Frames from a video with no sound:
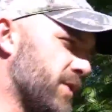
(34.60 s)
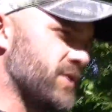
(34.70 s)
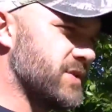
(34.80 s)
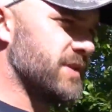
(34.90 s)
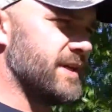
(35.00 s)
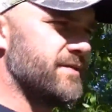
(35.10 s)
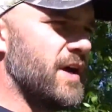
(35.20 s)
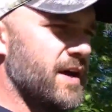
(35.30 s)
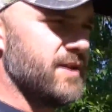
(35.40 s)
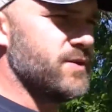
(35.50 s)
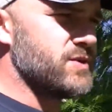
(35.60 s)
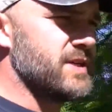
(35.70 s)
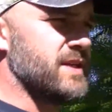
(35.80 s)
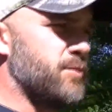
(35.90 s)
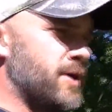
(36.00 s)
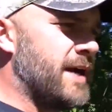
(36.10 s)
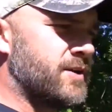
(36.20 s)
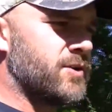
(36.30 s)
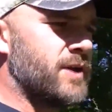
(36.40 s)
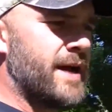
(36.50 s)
personally have not used it in a practical